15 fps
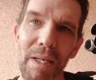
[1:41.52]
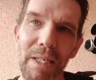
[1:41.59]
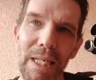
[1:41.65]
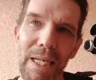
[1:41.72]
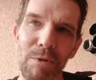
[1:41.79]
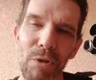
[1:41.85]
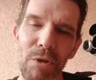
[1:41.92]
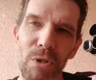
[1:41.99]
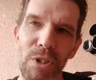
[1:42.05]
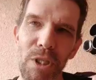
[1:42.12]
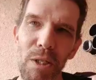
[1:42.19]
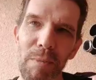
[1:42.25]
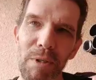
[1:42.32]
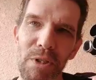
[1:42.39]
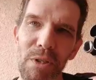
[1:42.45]
capture those
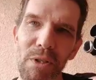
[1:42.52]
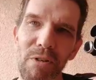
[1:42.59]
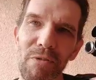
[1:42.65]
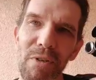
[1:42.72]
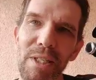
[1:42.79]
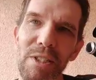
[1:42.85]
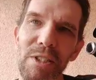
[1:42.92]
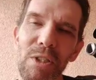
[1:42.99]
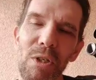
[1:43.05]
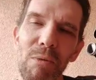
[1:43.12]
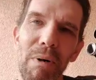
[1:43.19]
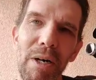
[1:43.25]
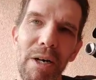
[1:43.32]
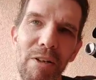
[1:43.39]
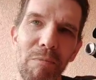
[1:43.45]
elements in their face and their
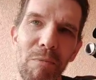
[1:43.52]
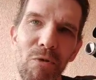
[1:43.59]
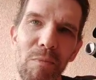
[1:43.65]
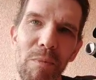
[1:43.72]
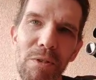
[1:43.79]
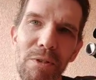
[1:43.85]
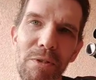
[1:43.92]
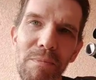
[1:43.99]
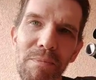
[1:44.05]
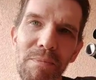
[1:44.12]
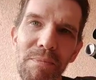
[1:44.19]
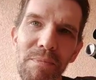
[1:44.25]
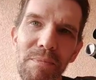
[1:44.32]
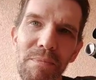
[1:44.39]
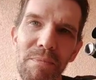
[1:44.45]
body movements.
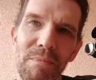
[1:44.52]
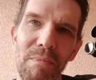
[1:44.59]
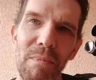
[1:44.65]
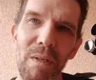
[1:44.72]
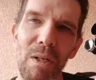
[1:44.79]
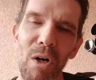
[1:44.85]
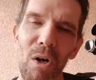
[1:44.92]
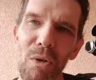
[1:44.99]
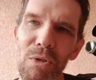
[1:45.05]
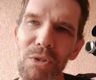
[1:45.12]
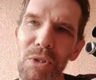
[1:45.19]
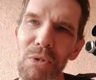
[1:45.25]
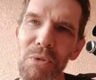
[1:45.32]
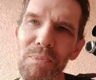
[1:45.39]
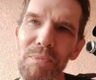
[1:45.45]

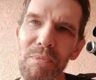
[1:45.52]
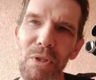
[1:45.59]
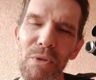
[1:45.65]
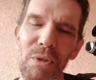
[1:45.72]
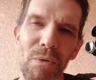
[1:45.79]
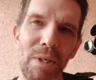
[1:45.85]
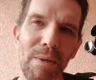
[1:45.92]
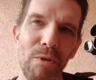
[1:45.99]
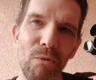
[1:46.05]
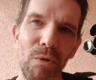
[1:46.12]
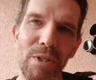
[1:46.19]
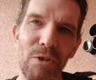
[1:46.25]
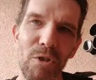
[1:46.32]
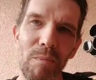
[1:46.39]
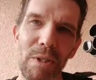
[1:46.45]
Also, you don't have to
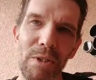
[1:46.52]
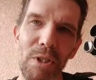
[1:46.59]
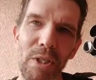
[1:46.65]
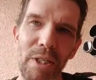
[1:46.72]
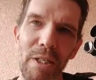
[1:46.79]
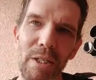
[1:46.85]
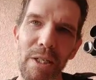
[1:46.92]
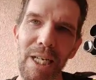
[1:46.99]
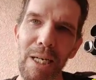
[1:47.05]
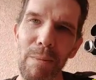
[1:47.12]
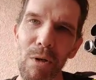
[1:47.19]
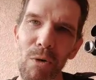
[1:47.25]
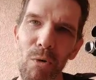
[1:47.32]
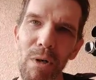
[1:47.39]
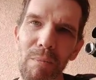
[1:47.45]
rent so much
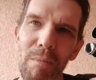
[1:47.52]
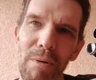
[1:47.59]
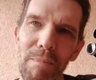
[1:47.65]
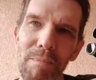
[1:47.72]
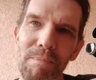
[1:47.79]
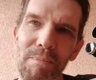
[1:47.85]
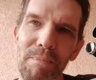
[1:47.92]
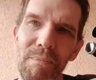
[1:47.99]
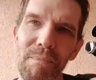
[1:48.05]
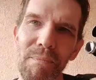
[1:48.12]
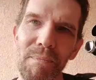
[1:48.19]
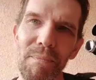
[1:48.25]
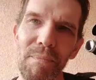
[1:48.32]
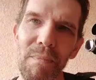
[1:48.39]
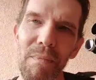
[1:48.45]
camera equipment.
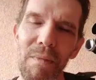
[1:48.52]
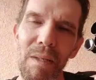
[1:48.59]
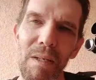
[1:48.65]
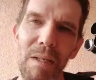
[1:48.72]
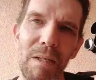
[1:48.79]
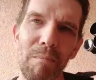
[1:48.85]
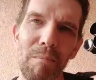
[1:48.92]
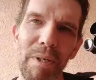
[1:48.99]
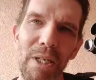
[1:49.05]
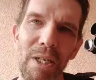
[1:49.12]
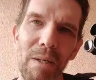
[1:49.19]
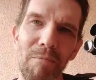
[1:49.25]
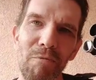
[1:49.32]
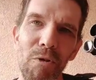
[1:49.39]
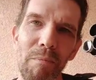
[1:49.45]

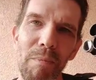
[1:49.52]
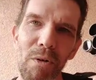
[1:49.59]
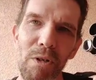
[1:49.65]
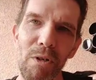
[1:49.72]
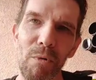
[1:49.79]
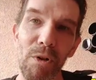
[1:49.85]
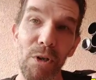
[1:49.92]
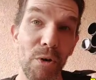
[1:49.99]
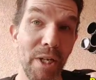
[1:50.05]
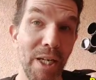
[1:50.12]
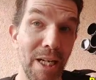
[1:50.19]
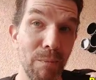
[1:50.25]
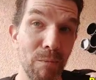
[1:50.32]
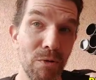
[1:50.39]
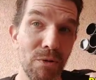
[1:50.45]
Become familiar with your
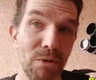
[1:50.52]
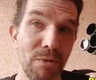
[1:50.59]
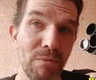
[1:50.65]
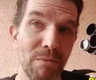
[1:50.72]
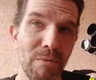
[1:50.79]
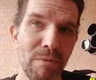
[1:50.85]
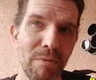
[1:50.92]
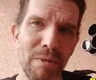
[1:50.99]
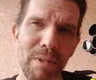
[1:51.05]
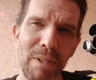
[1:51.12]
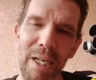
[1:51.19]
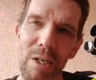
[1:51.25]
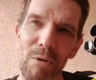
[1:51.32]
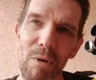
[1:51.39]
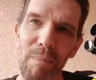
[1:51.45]
cameras,
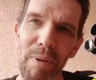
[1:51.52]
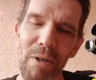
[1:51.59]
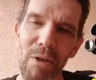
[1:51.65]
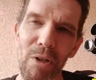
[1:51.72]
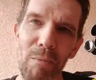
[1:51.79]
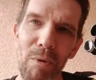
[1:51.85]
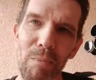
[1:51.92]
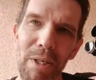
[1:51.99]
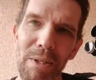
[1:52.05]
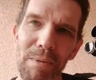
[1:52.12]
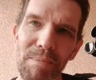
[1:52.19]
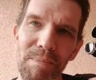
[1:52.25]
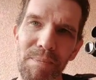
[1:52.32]
how to repair them a bit,